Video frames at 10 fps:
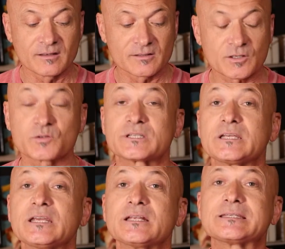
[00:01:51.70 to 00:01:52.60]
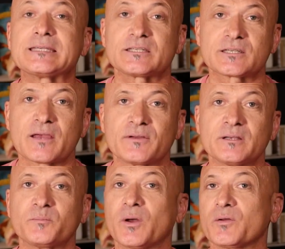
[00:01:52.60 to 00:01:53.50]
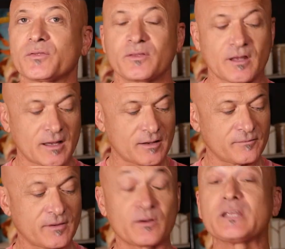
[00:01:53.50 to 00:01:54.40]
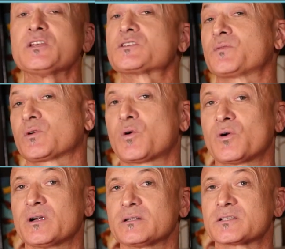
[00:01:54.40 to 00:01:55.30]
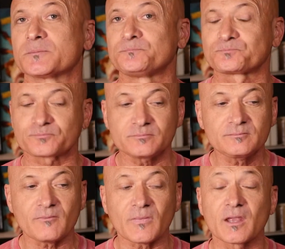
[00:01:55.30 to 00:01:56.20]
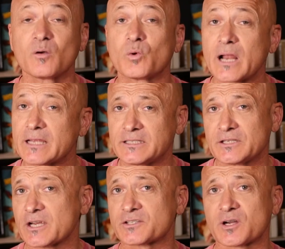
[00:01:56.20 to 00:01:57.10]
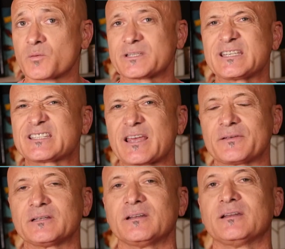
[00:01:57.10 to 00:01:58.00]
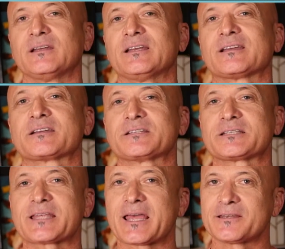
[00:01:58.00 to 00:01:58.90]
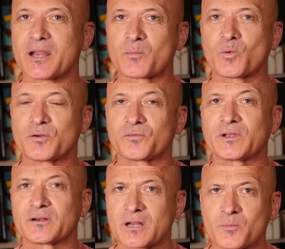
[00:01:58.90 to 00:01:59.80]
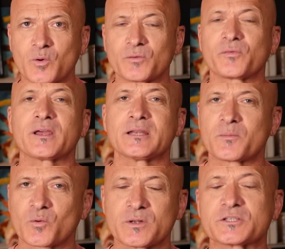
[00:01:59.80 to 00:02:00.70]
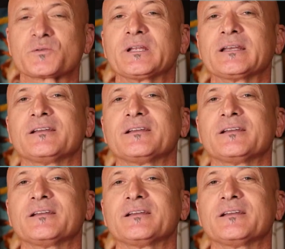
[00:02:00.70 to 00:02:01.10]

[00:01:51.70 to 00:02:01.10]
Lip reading: So C and C7, both very useful chords. When I teach, I start with C7 because it's that number one finger, number one fret, number one string